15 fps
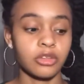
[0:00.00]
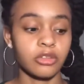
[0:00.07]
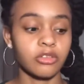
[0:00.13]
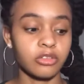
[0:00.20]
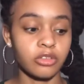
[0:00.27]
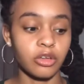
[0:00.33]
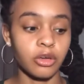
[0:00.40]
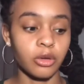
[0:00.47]

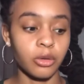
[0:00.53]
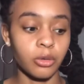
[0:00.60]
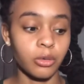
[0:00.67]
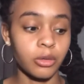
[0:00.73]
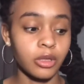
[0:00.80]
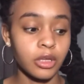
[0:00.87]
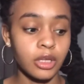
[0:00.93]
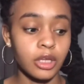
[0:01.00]
So
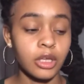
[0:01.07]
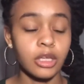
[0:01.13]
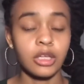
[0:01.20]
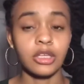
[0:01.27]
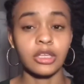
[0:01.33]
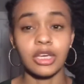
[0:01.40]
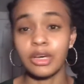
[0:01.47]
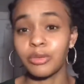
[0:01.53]

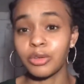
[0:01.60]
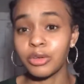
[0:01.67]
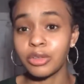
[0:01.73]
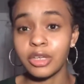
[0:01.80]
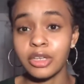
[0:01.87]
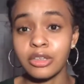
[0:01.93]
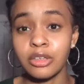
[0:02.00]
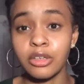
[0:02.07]
yeah, we don't
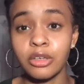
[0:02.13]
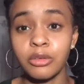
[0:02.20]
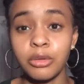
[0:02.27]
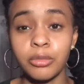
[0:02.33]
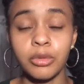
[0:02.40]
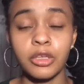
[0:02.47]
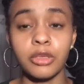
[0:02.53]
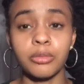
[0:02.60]
like dealing
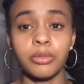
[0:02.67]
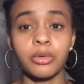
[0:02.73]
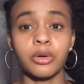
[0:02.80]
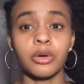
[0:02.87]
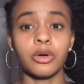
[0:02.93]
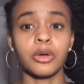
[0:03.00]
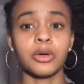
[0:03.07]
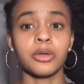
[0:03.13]
with
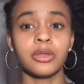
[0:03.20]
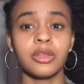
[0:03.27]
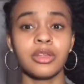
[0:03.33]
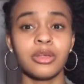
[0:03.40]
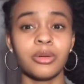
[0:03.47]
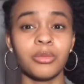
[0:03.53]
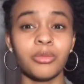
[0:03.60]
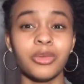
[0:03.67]
people.
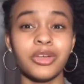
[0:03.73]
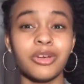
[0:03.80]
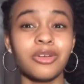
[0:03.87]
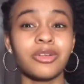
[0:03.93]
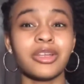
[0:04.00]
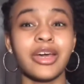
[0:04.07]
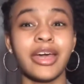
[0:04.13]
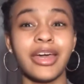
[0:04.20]
We
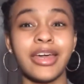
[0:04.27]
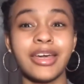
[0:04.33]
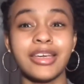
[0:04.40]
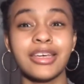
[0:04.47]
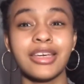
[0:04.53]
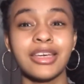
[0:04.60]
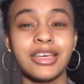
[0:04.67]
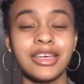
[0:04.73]
don't like,
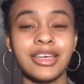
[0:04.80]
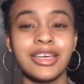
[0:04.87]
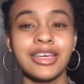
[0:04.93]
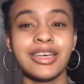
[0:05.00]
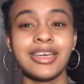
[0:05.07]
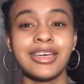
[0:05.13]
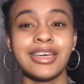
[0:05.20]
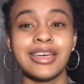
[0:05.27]

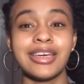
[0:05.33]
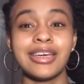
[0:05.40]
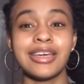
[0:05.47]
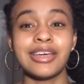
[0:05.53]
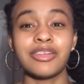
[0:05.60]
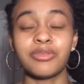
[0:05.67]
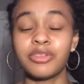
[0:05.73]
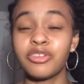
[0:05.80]

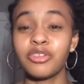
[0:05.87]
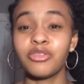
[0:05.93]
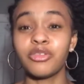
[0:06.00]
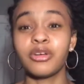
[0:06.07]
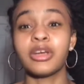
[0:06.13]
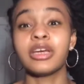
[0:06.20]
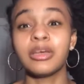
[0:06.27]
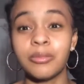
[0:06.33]
especially if
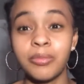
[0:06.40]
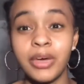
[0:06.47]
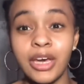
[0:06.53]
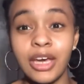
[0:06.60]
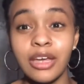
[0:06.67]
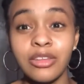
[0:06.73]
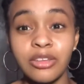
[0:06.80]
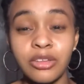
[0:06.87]
you're an
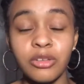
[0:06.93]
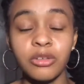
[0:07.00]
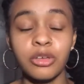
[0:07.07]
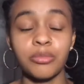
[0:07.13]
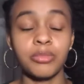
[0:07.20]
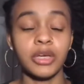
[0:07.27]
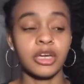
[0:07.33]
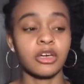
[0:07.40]
empath and you
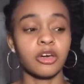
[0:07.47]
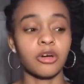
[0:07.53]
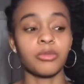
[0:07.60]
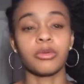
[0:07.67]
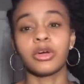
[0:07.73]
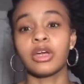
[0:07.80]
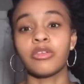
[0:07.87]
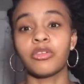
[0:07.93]
can pick
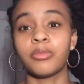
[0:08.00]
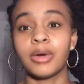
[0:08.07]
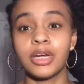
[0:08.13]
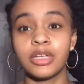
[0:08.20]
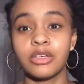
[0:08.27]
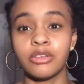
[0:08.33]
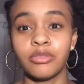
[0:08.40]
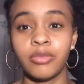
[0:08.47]
up on
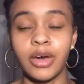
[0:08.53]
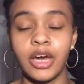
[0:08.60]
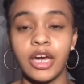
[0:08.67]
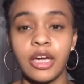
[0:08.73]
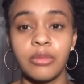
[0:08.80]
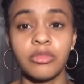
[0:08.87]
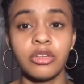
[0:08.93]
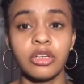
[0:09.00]
everybody's
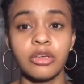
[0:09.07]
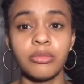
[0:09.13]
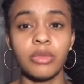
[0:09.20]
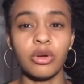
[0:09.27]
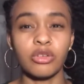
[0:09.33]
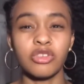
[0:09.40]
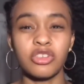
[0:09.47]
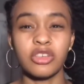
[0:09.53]
vibes and
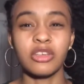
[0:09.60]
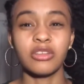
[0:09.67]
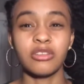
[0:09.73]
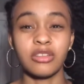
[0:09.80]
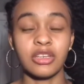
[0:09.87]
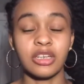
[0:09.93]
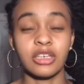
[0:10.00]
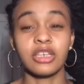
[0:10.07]

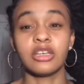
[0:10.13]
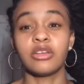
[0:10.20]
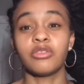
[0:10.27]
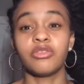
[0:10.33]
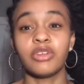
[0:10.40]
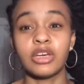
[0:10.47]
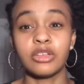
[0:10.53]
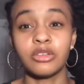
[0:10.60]
emotions and it can
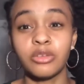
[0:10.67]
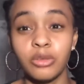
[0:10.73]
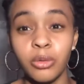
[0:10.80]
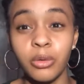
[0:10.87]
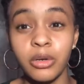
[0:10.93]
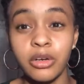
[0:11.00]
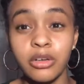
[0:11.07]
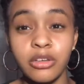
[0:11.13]
affect
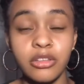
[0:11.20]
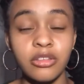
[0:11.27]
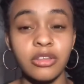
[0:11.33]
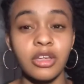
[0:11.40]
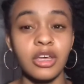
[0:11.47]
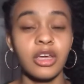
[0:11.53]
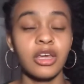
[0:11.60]
yours,